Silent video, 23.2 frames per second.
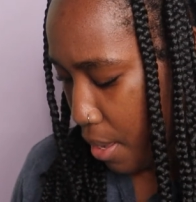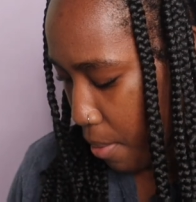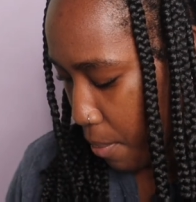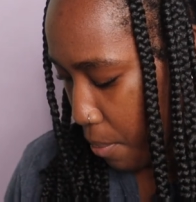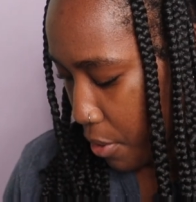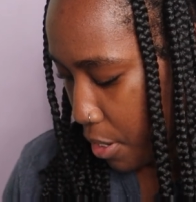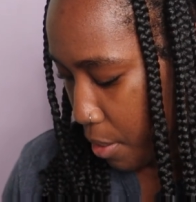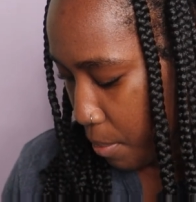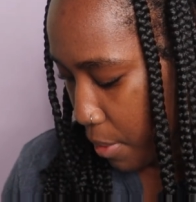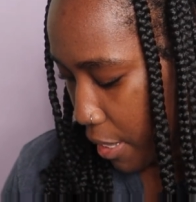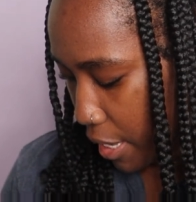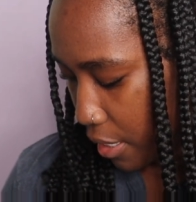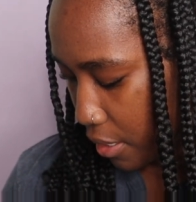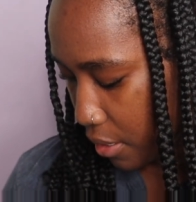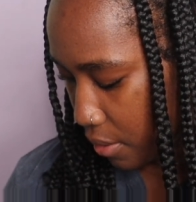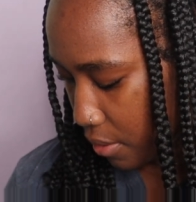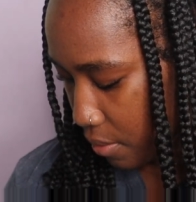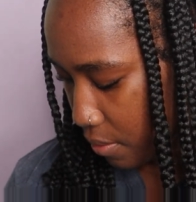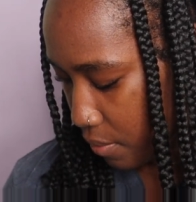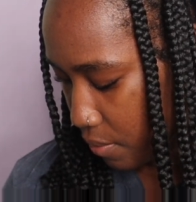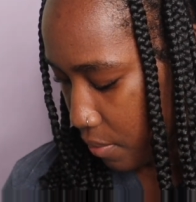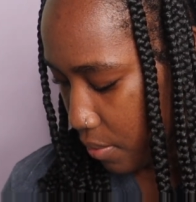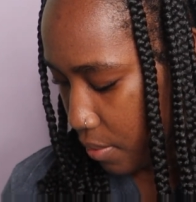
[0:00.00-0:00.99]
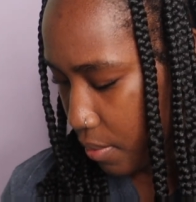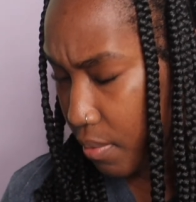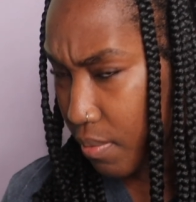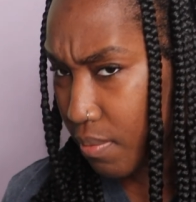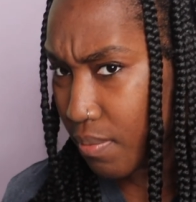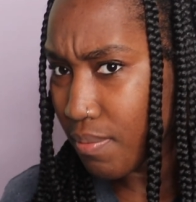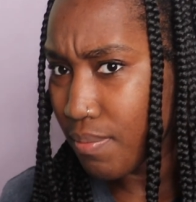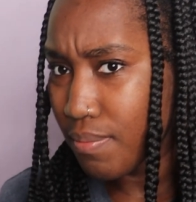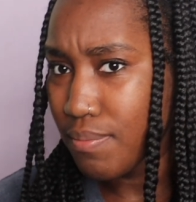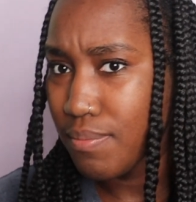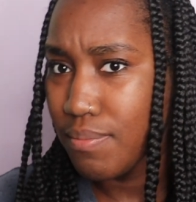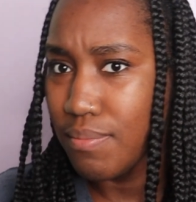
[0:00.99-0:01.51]
But I'm like,
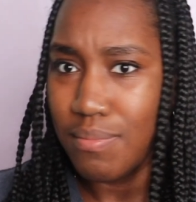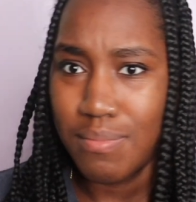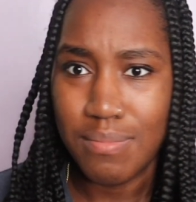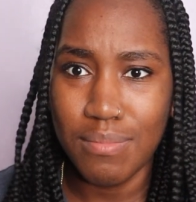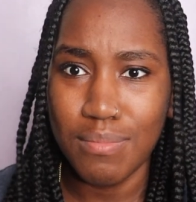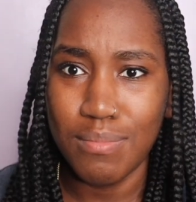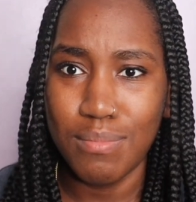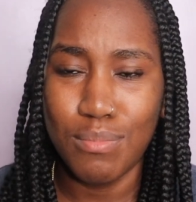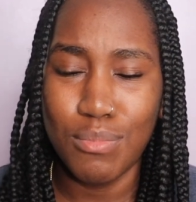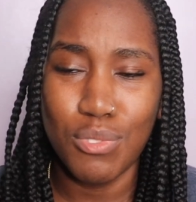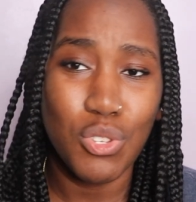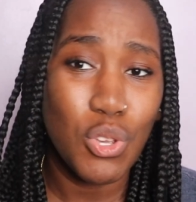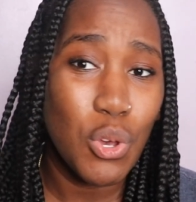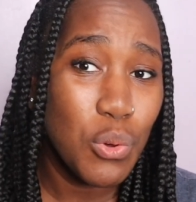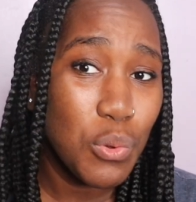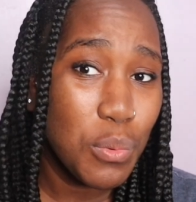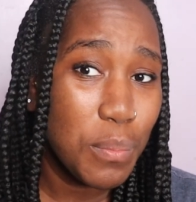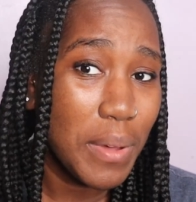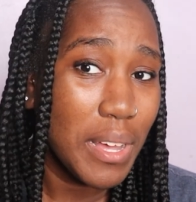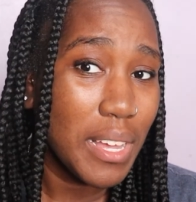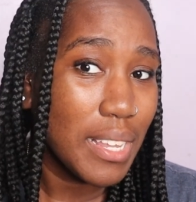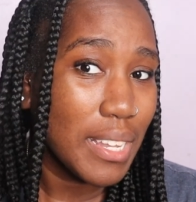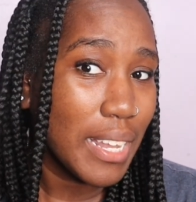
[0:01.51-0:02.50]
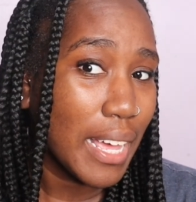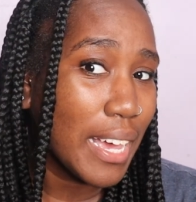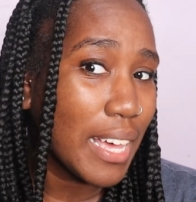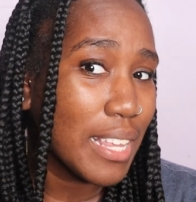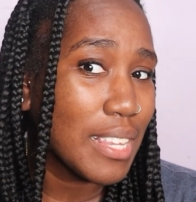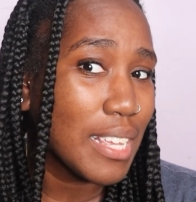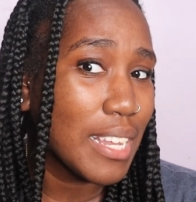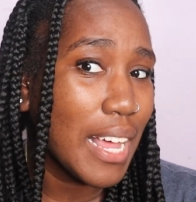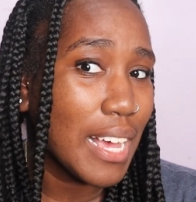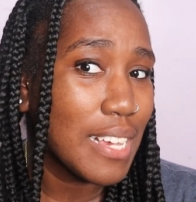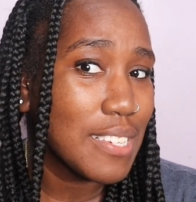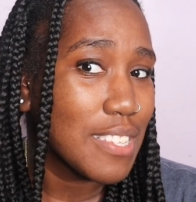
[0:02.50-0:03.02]
2 months, like
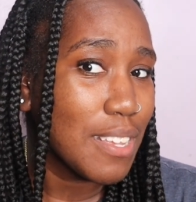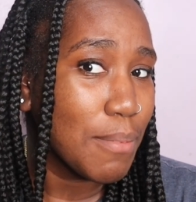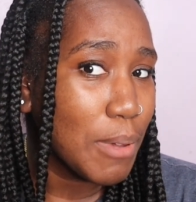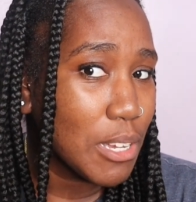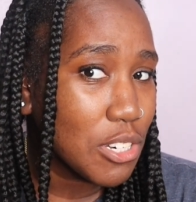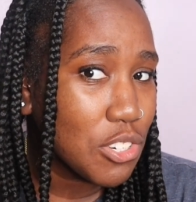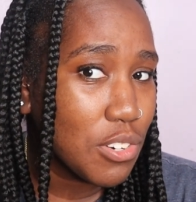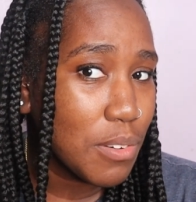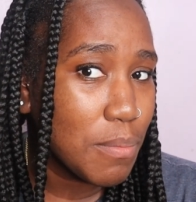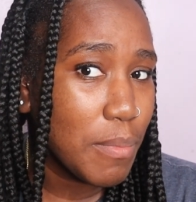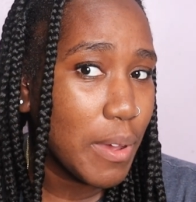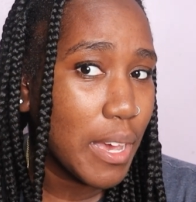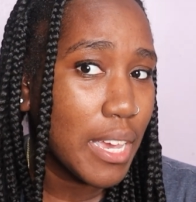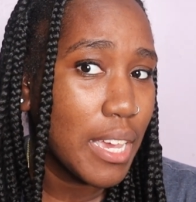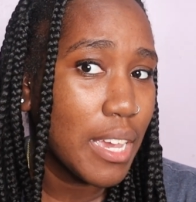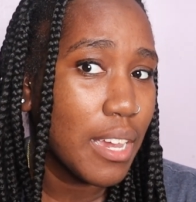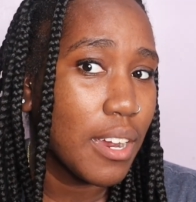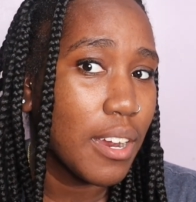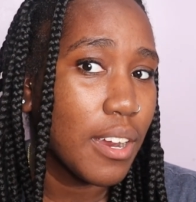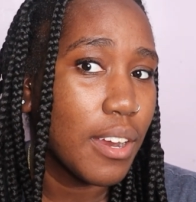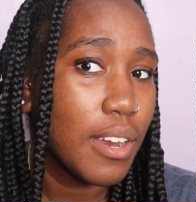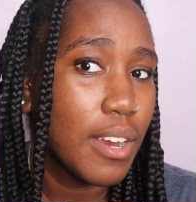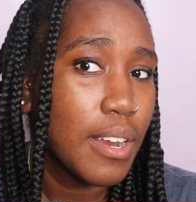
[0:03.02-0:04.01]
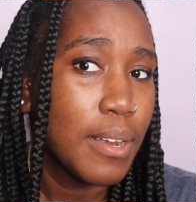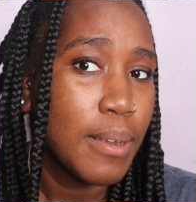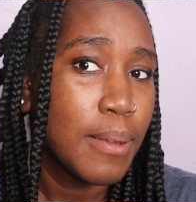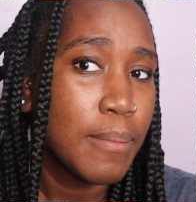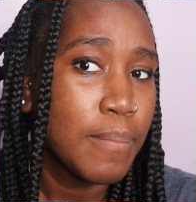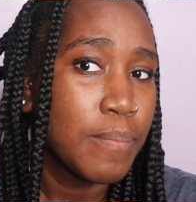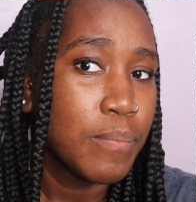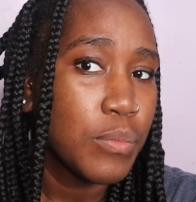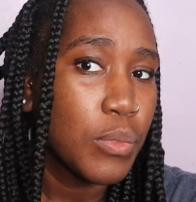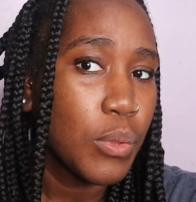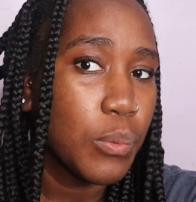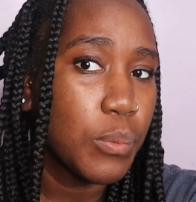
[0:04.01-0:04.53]
the last time I trimmed my hair
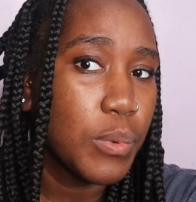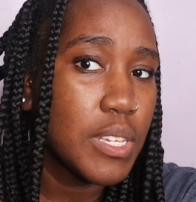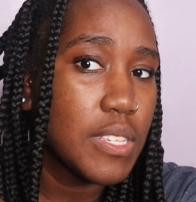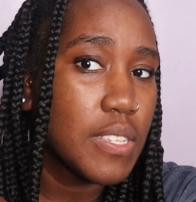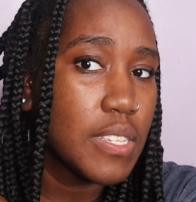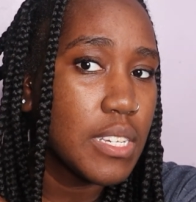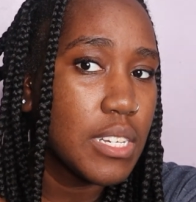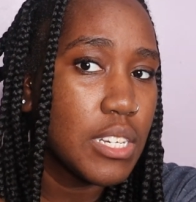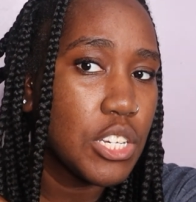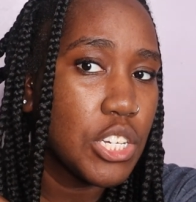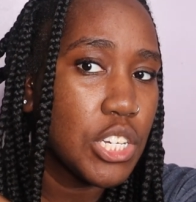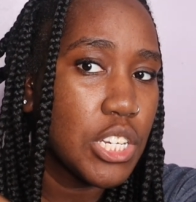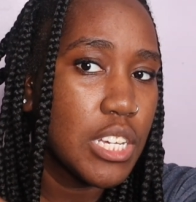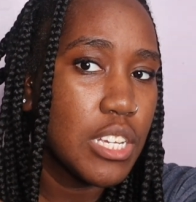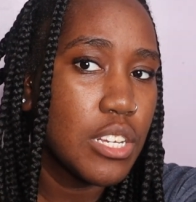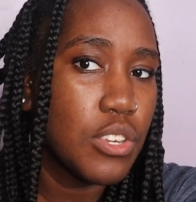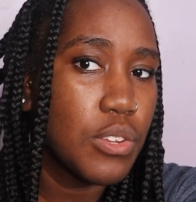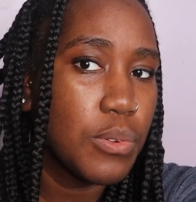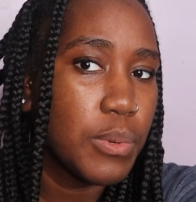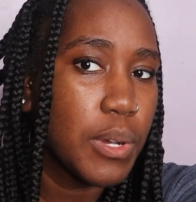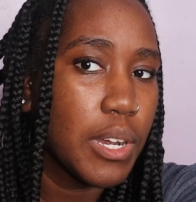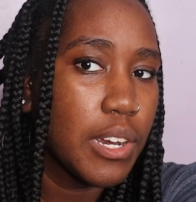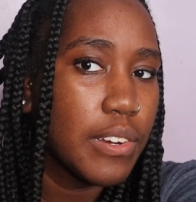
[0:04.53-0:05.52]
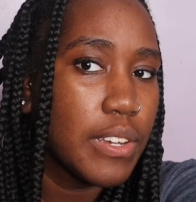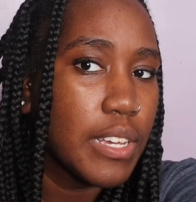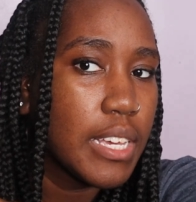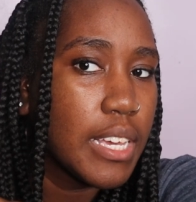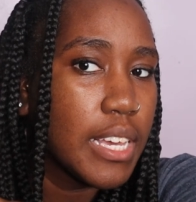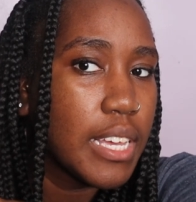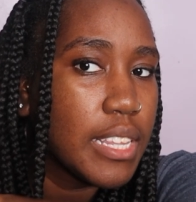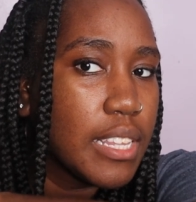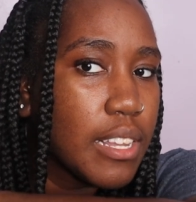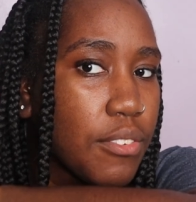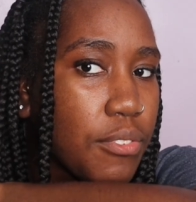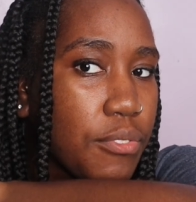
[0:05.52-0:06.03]
was in January,
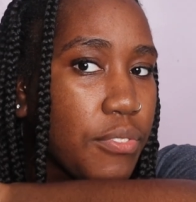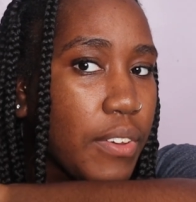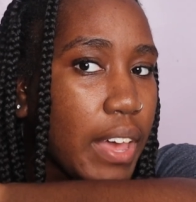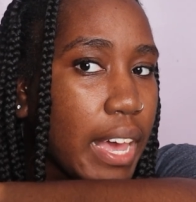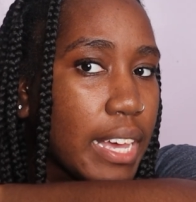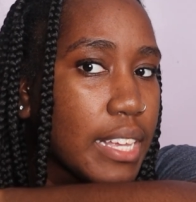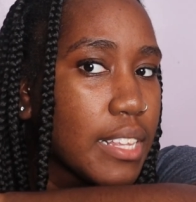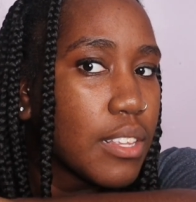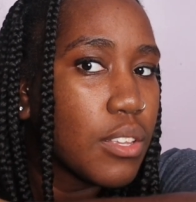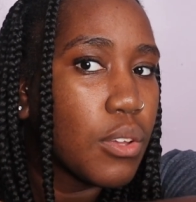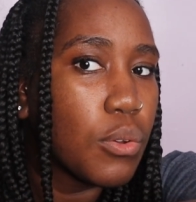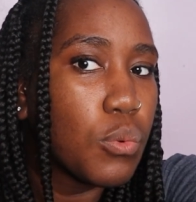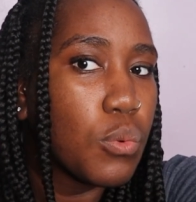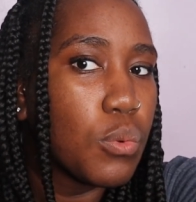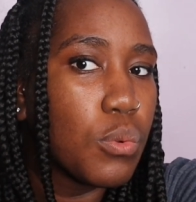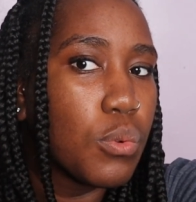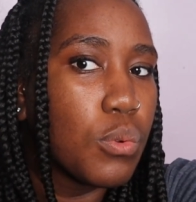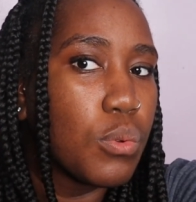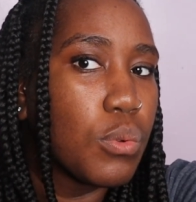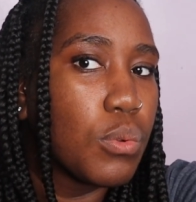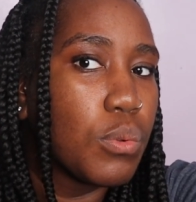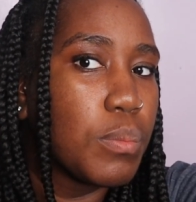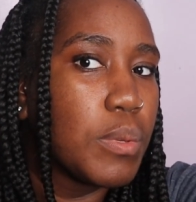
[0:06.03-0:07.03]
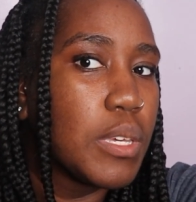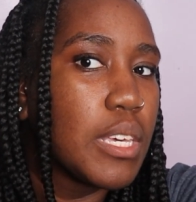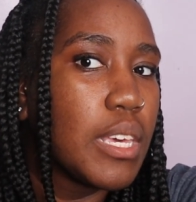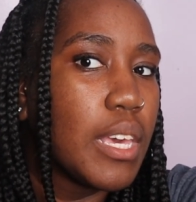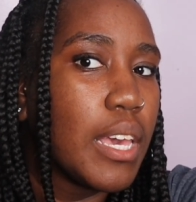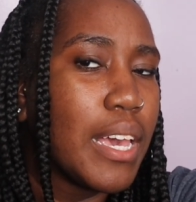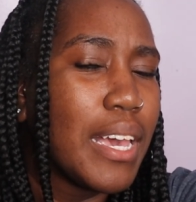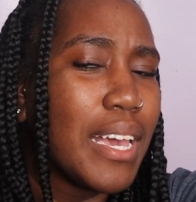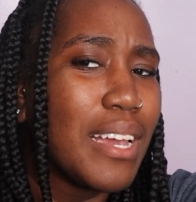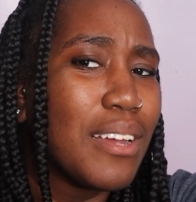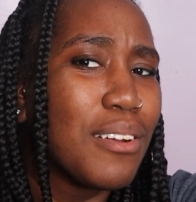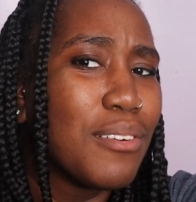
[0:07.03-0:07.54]
and the fact, ooh, be
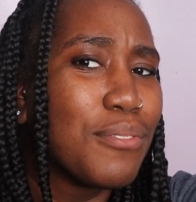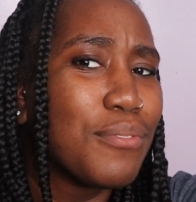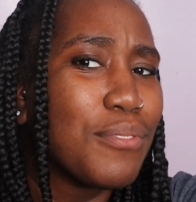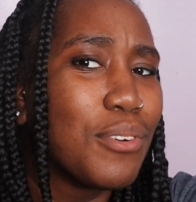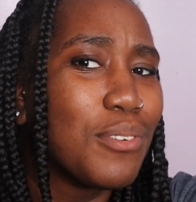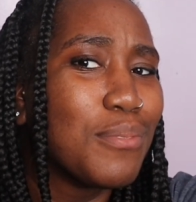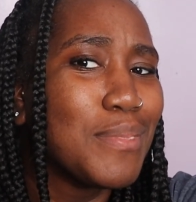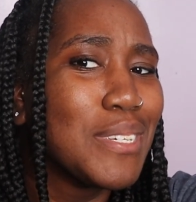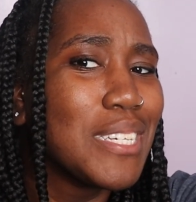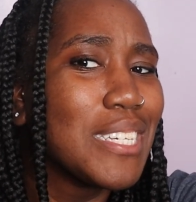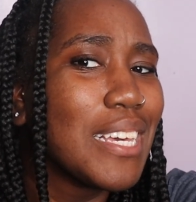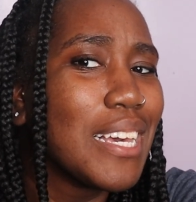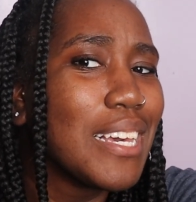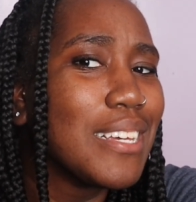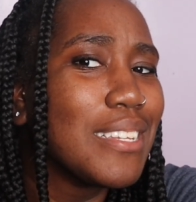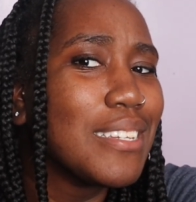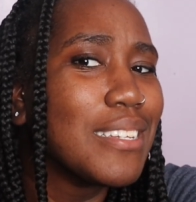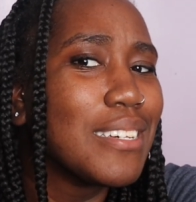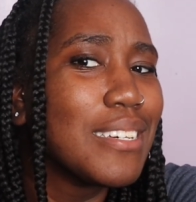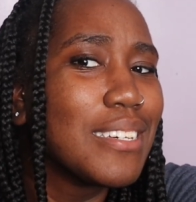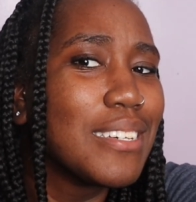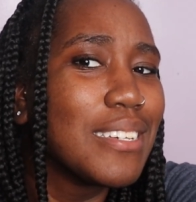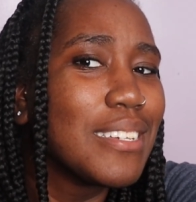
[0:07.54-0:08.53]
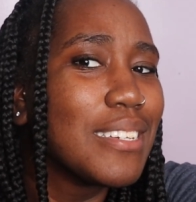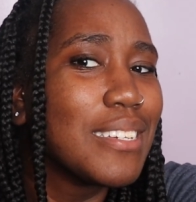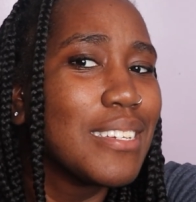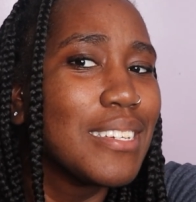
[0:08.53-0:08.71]
careful, Michaela.